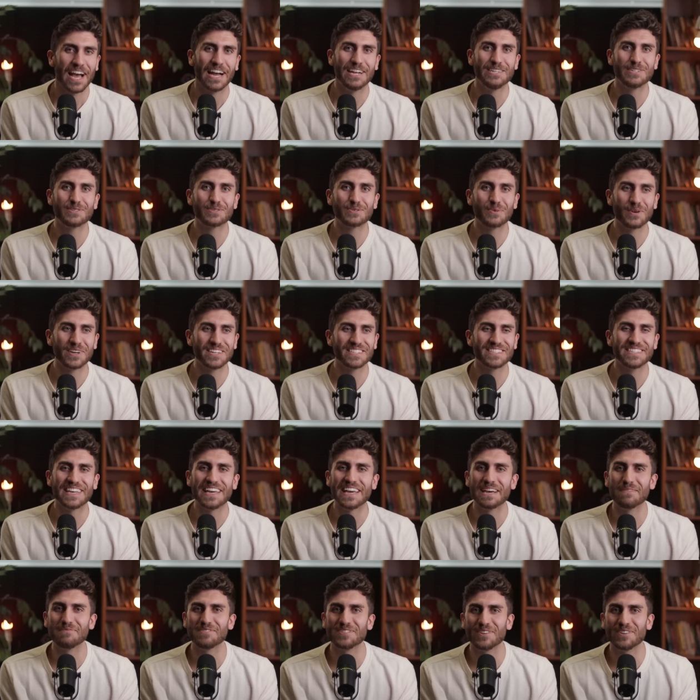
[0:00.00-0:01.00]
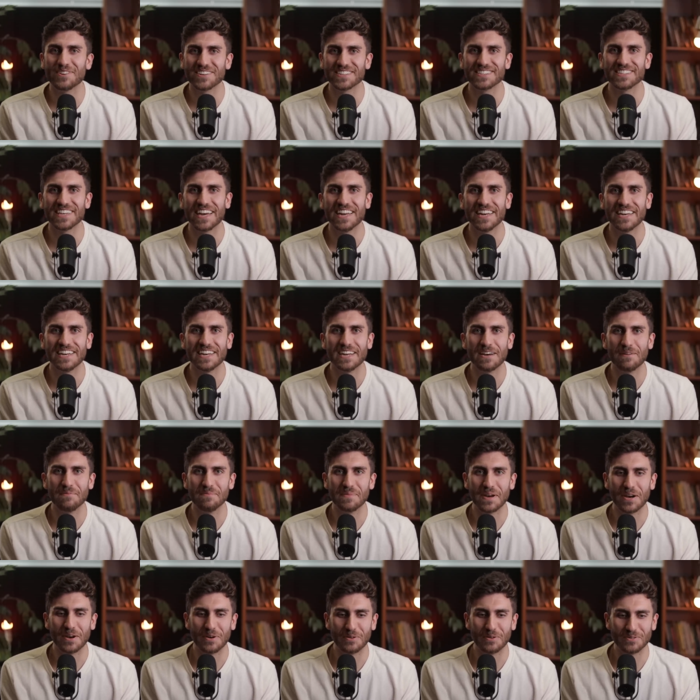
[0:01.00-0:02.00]
I just want to say I'm so excited
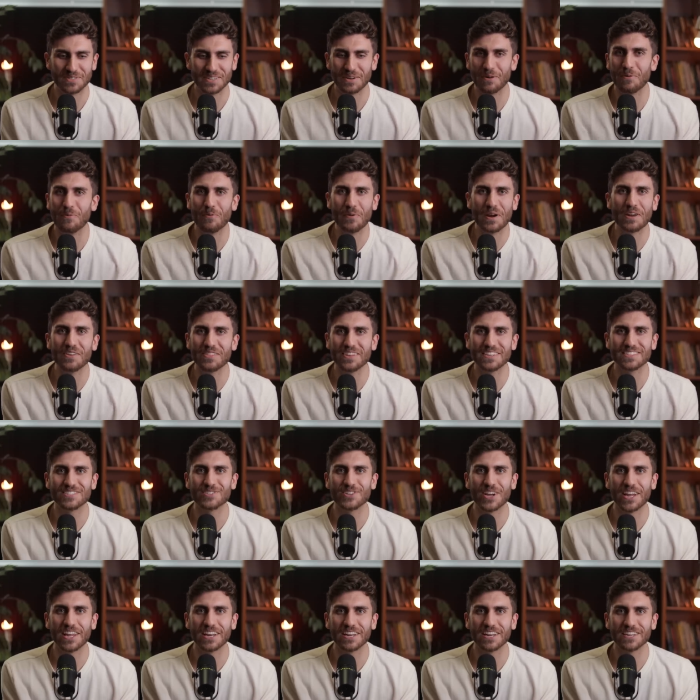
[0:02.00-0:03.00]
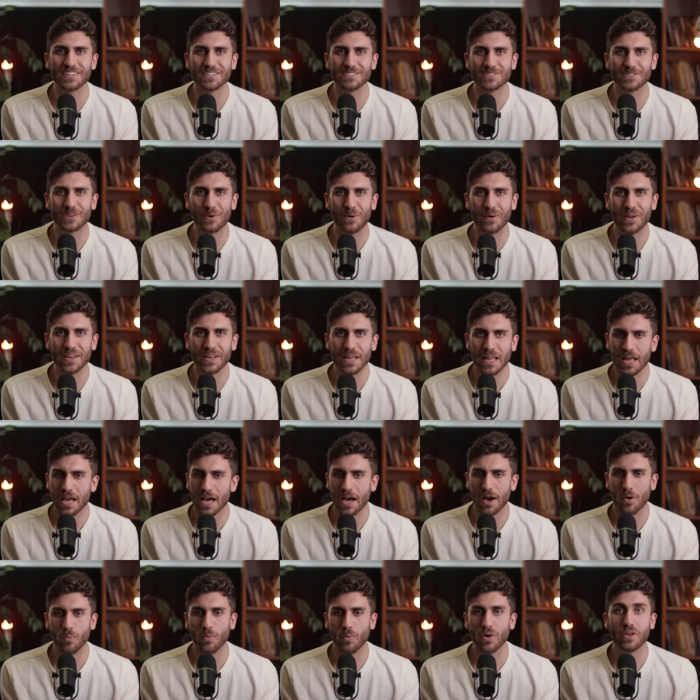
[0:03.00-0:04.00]
about where this channel is going
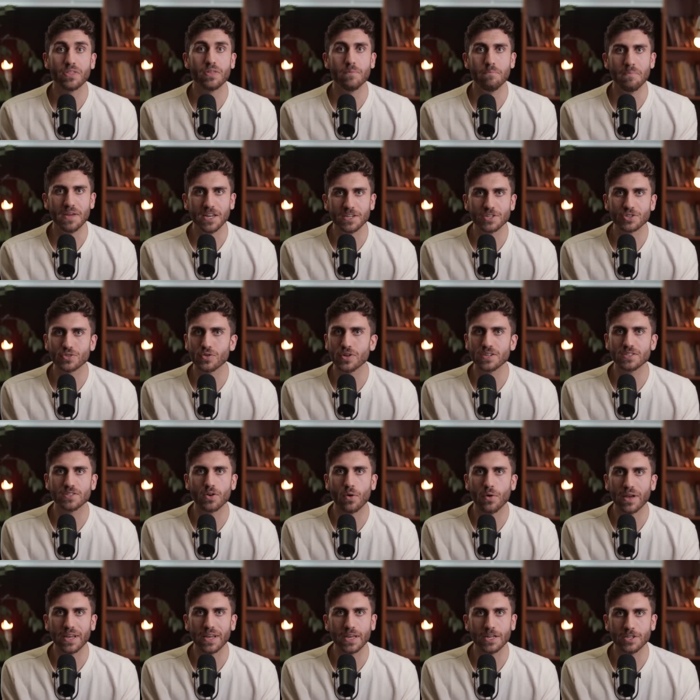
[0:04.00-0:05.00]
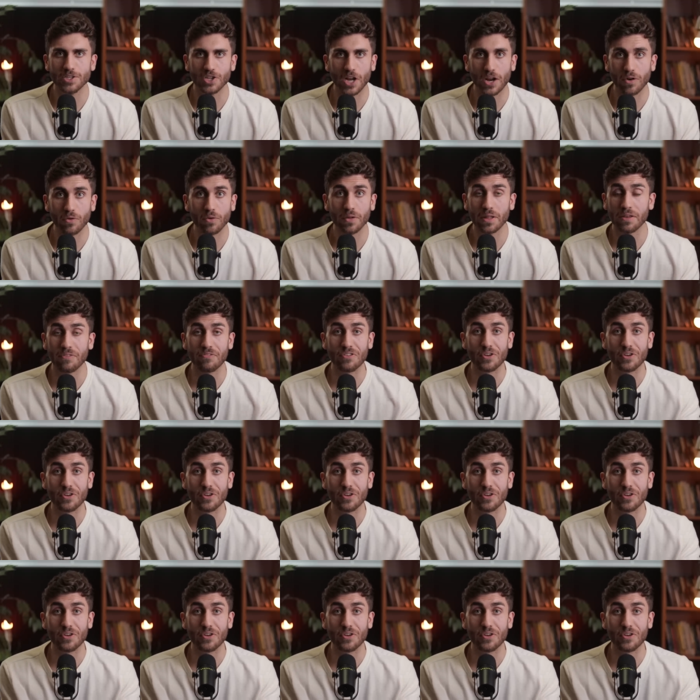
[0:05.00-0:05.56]
uh, where the ministry is going in general.